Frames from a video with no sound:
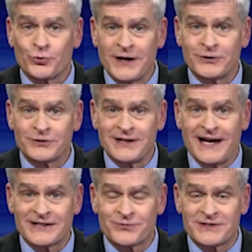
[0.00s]
Record
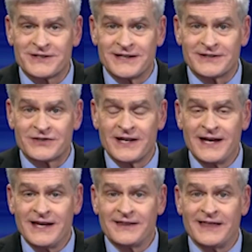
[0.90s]
tax receipts.
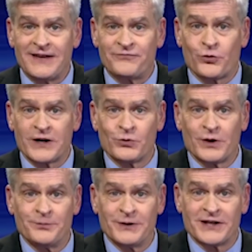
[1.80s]
That
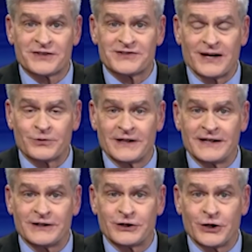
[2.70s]
$41 billion is not
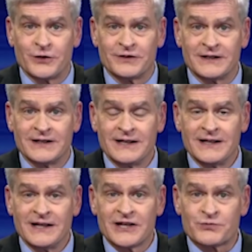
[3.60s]
related to COVID.
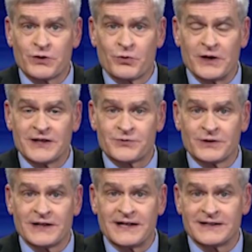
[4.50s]
It's
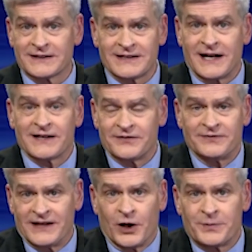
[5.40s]
related to kind
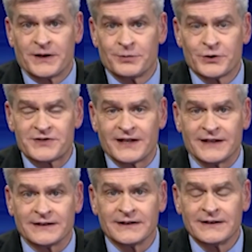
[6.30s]
of helping a blue
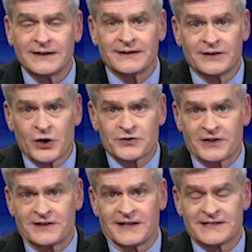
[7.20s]
state. Those
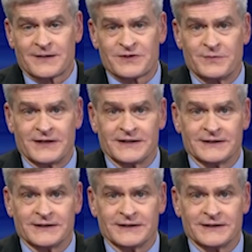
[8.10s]
are the things I'm speaking of.